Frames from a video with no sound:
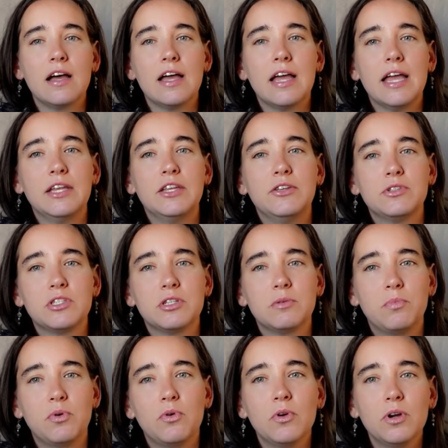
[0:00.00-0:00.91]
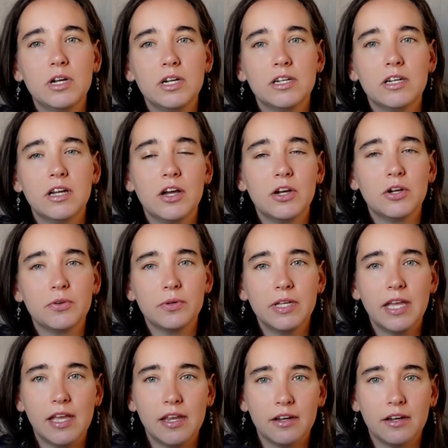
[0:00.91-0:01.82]
and you support a
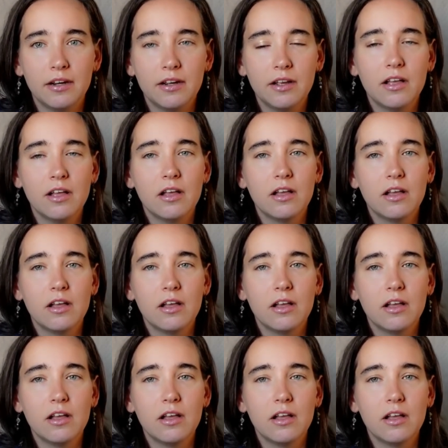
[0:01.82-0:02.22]
creator